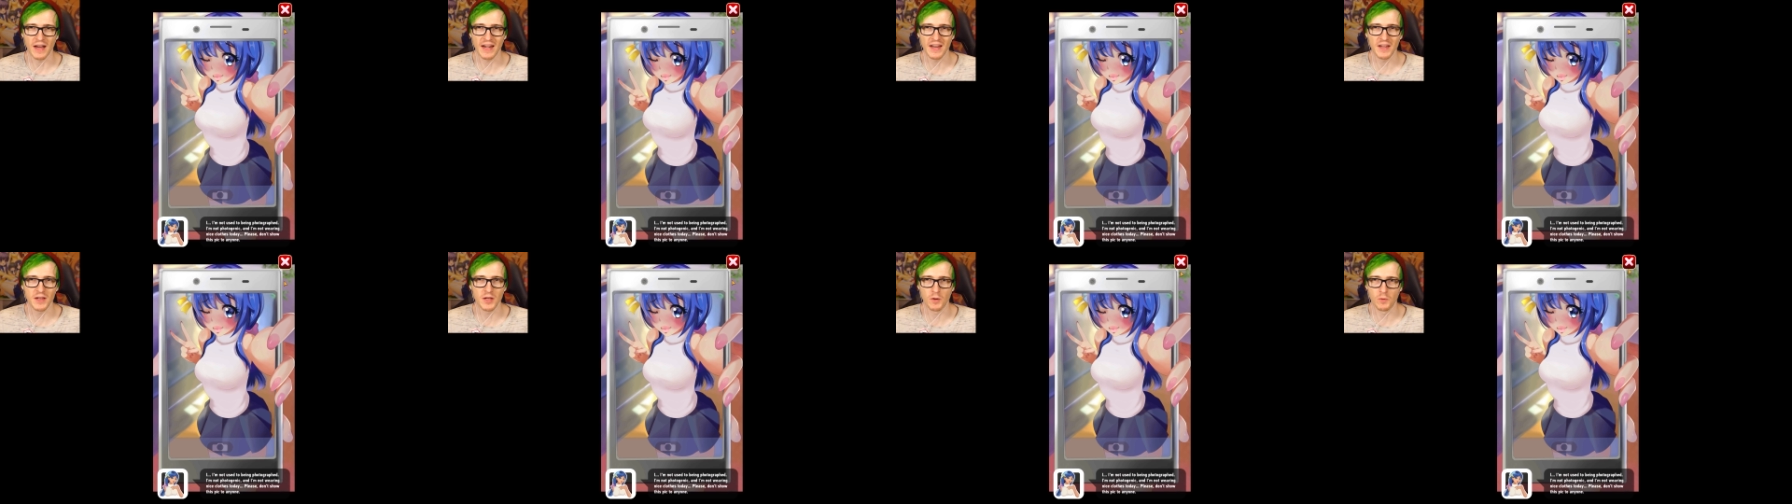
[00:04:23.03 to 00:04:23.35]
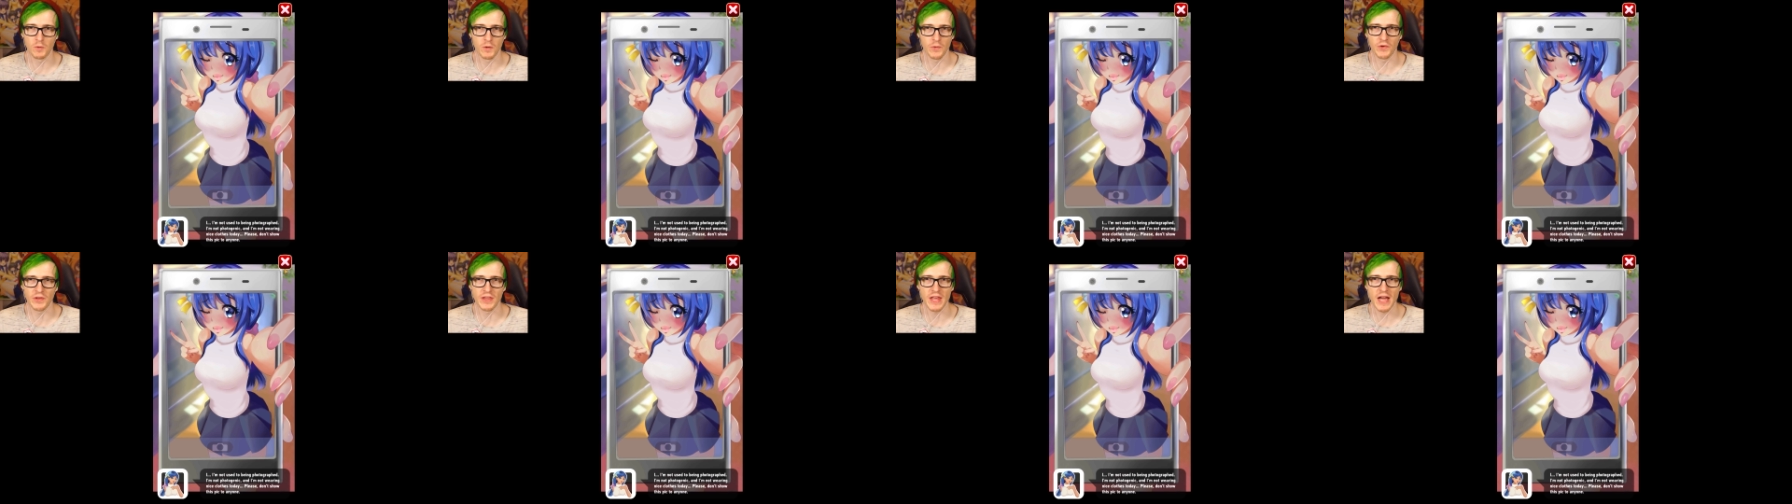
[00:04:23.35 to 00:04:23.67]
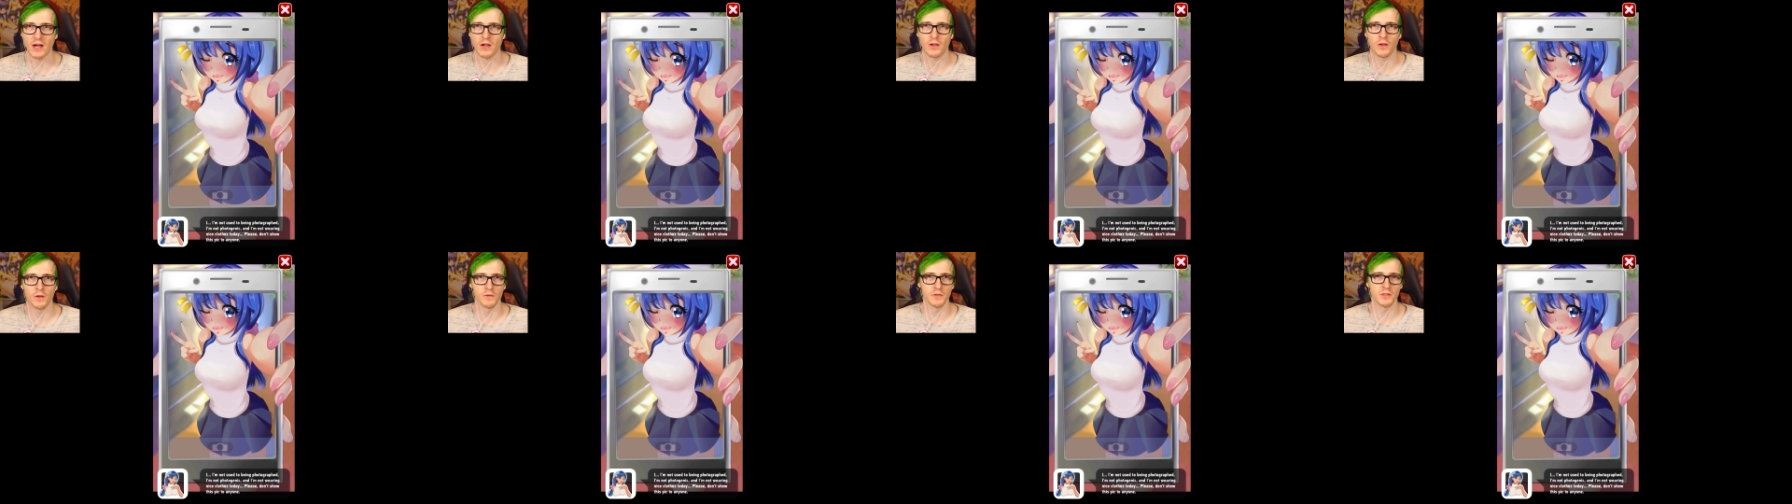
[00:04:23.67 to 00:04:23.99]
I didn't know we were
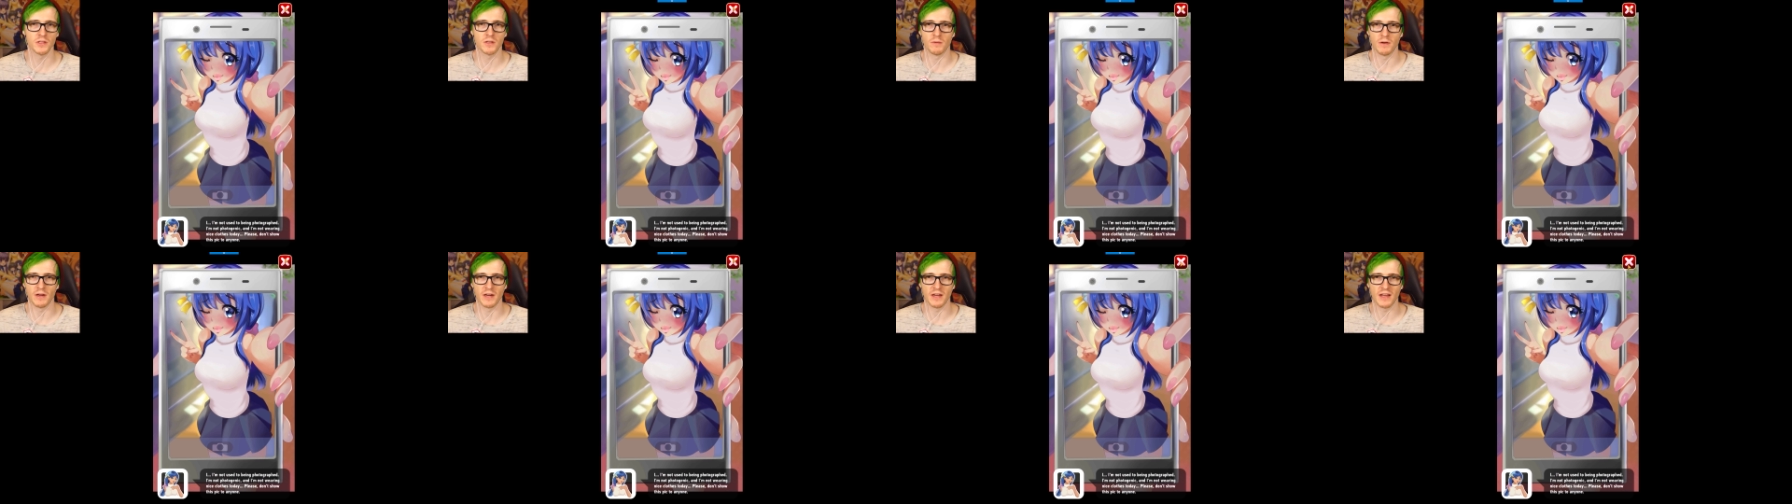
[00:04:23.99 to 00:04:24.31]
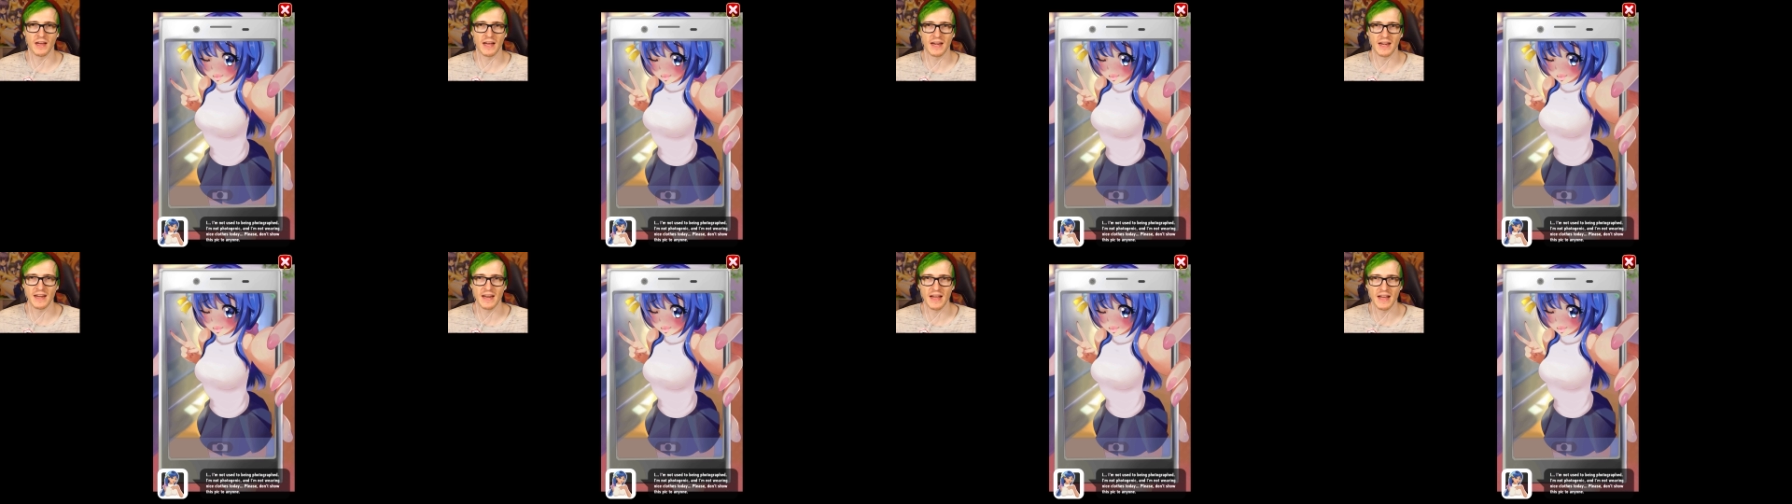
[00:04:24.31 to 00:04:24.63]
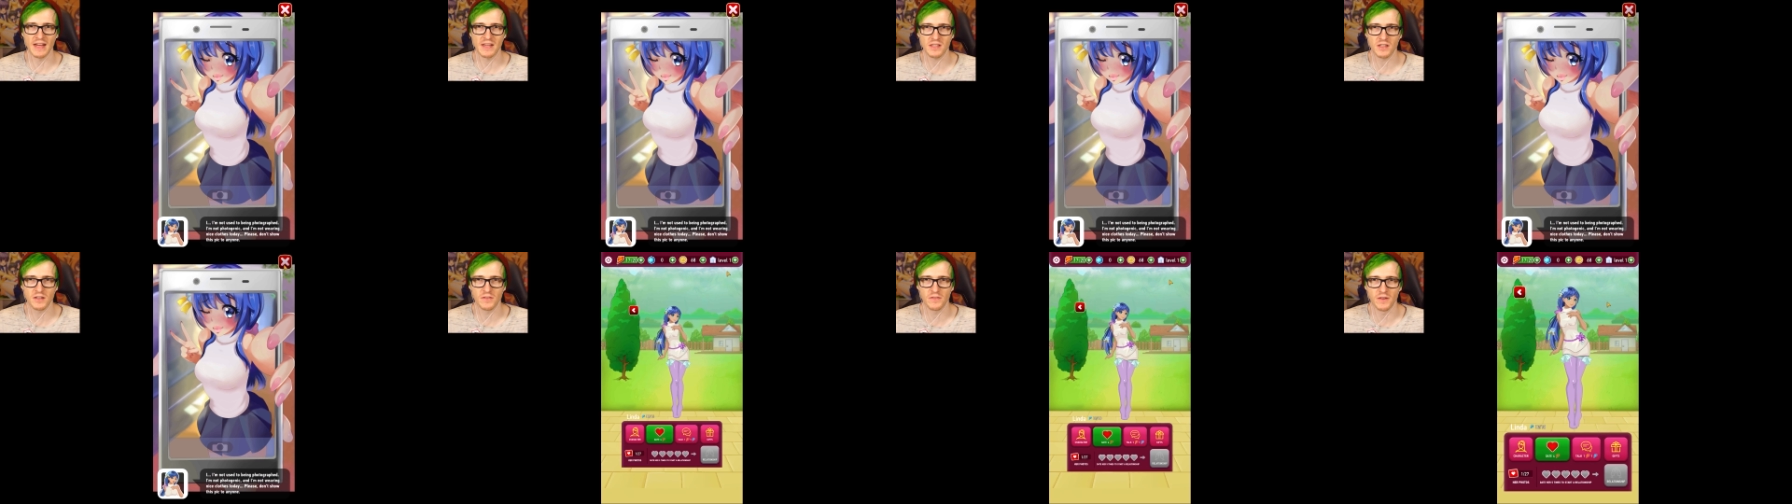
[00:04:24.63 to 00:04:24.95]
that close already. I didn't
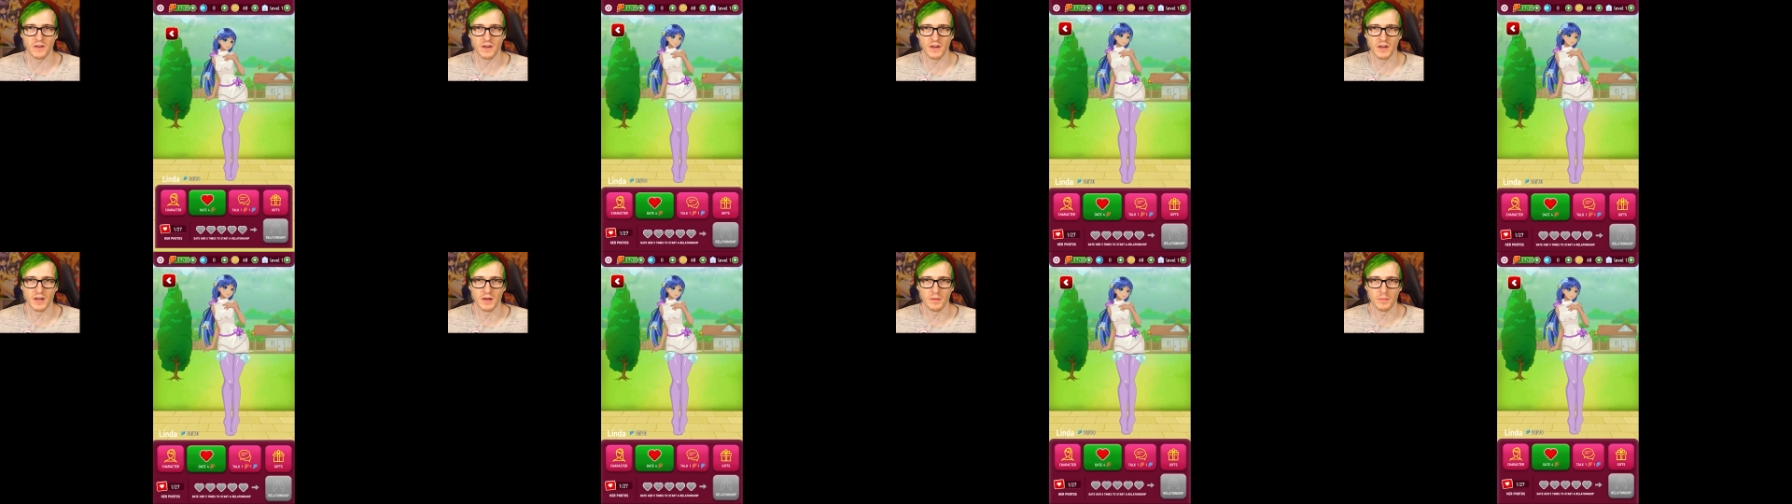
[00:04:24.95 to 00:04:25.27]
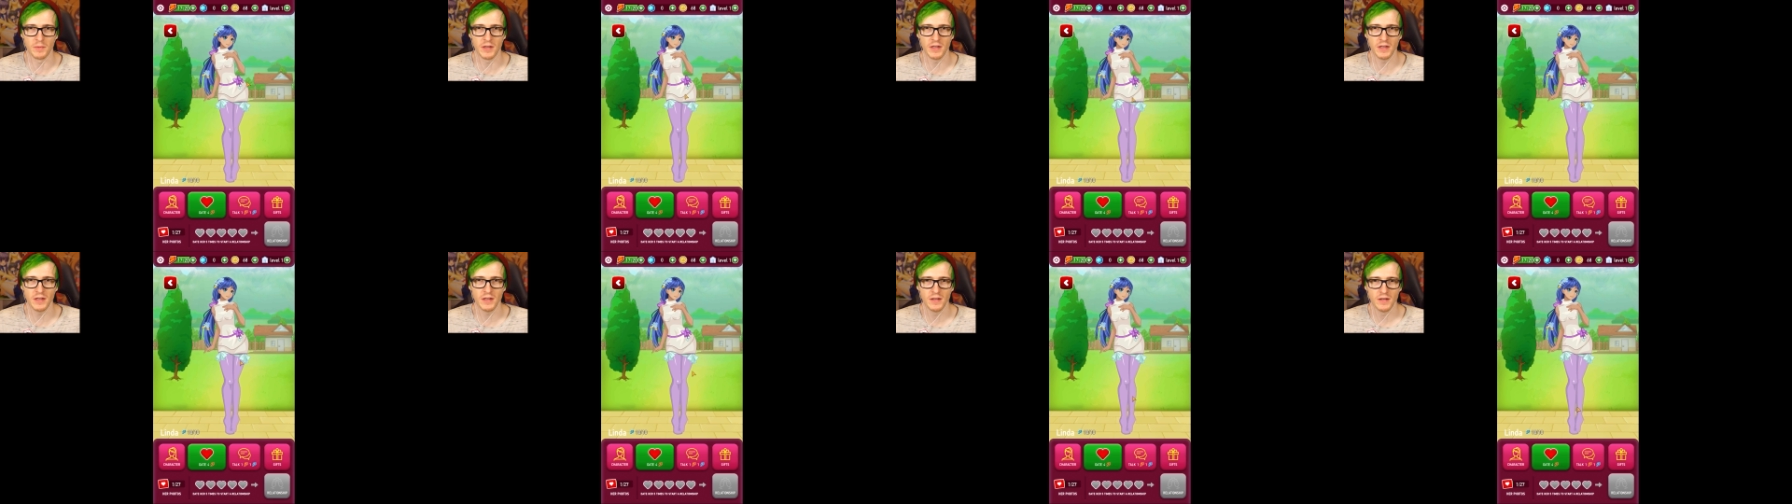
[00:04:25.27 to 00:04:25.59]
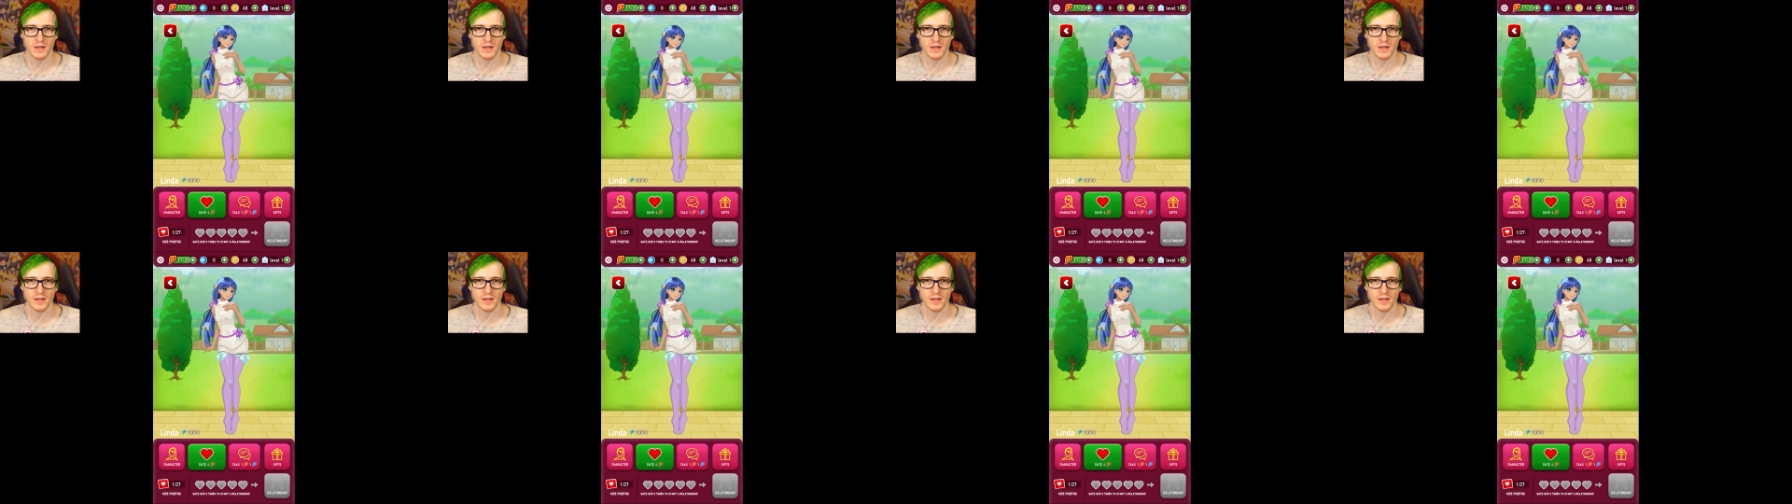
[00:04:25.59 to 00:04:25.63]
ask her for her number.